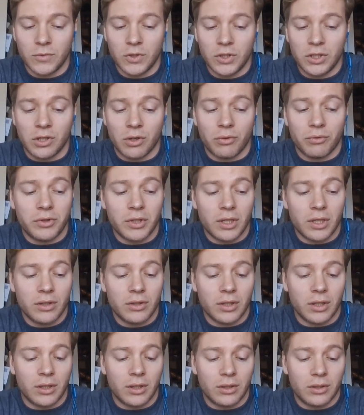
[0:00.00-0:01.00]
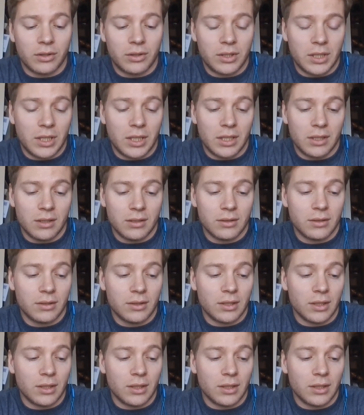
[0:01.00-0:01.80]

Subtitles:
the